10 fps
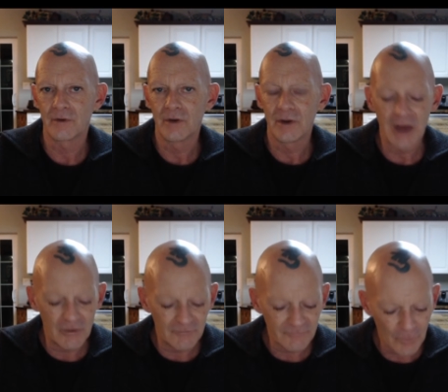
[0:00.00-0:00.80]
Now,
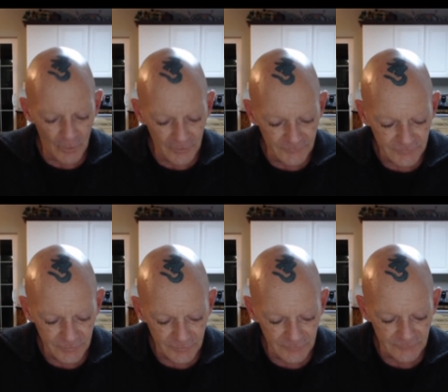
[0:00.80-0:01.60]
of course,
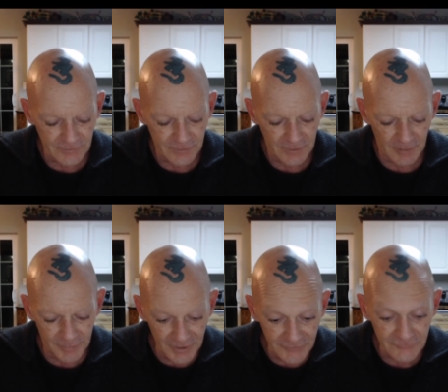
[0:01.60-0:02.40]
there's a
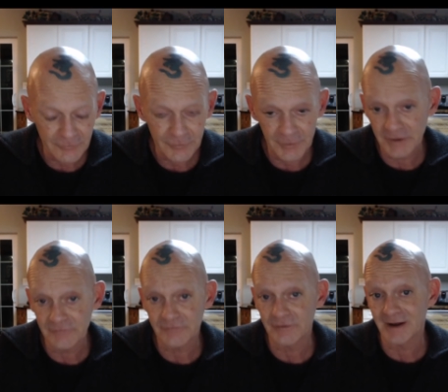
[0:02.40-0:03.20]
bunch of
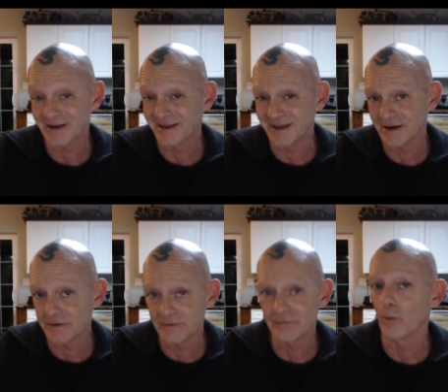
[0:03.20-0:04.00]
things that get
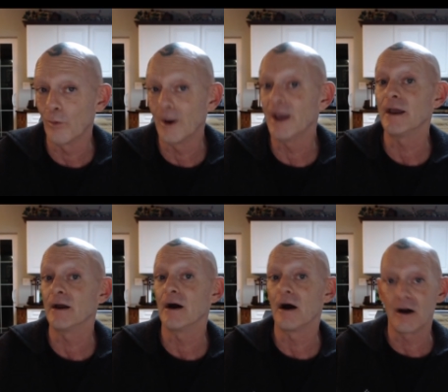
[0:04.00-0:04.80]
in the way
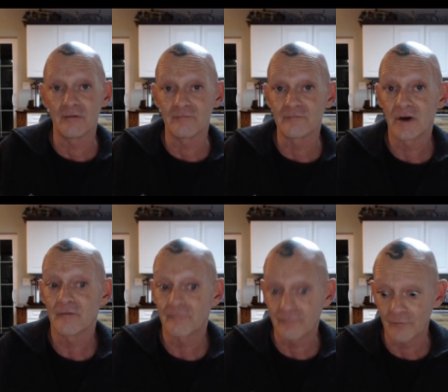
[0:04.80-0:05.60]
of
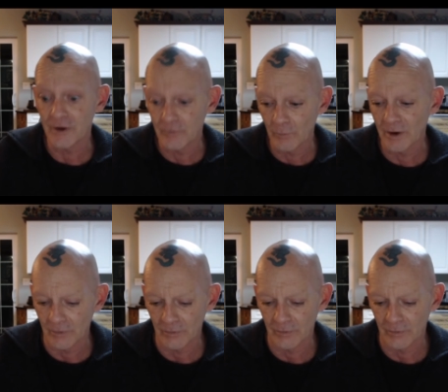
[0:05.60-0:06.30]
free will.